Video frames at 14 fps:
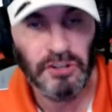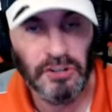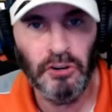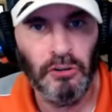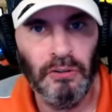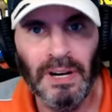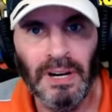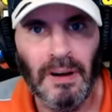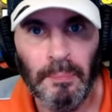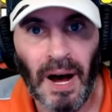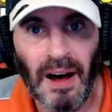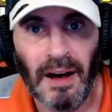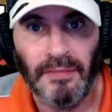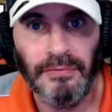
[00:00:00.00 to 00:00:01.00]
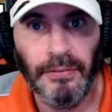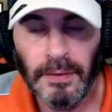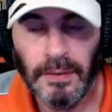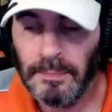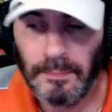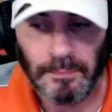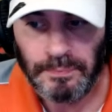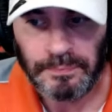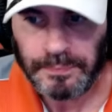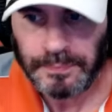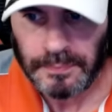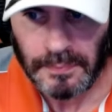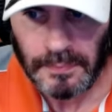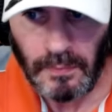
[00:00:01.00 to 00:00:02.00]
Gorilla Puff.
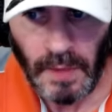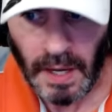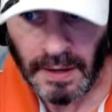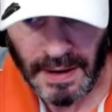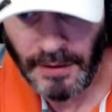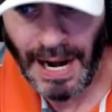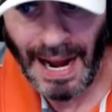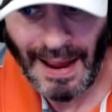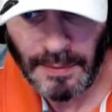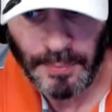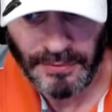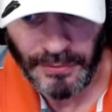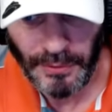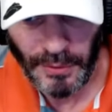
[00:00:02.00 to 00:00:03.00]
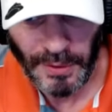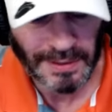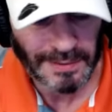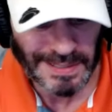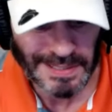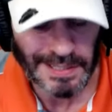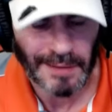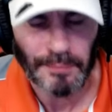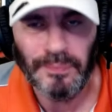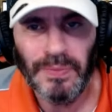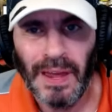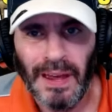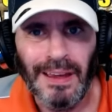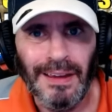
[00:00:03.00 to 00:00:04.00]
Never had it before. Some
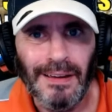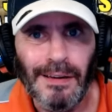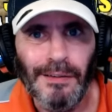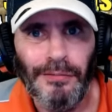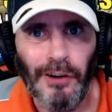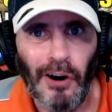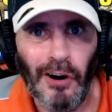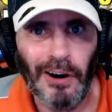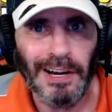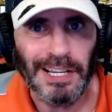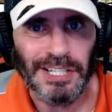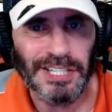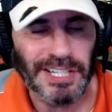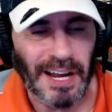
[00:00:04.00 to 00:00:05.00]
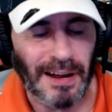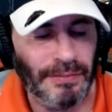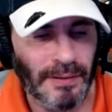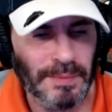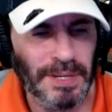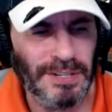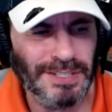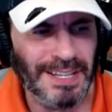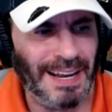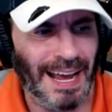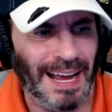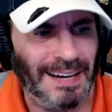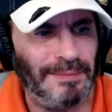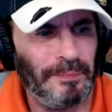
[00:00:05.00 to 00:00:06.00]
Florida stuff. I'm used to
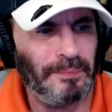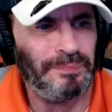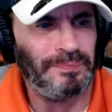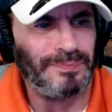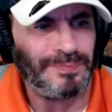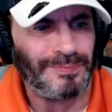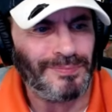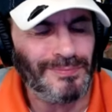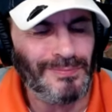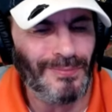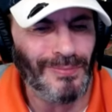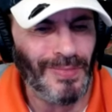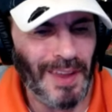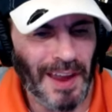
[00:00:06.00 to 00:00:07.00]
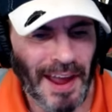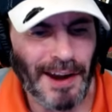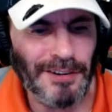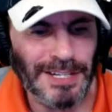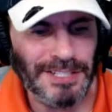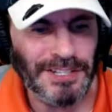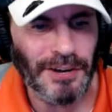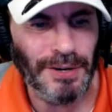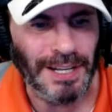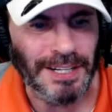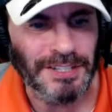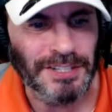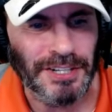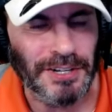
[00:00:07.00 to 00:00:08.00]
that Arizona
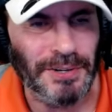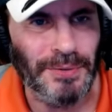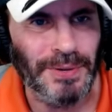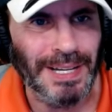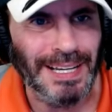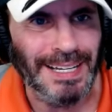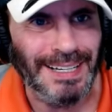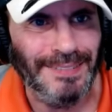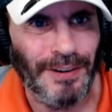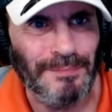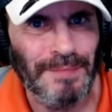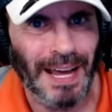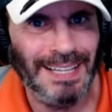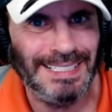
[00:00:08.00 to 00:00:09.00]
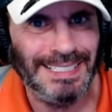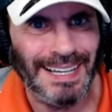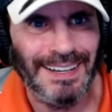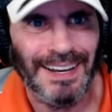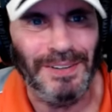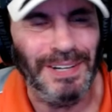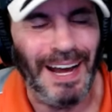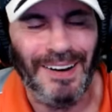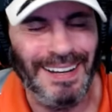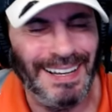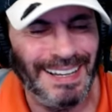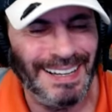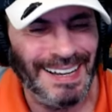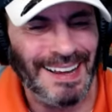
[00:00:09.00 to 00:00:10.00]
dirt weed from Mexico now.
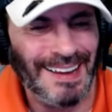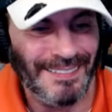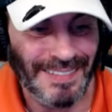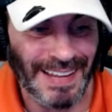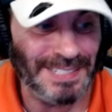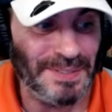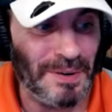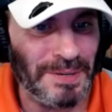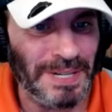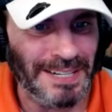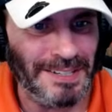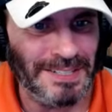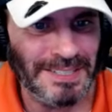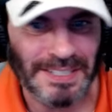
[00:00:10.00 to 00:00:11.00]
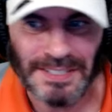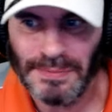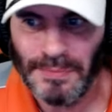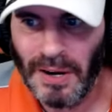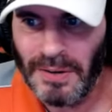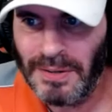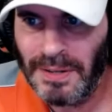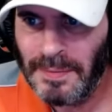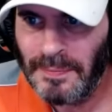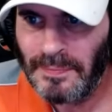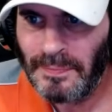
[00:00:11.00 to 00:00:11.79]
That's what we used to smoke.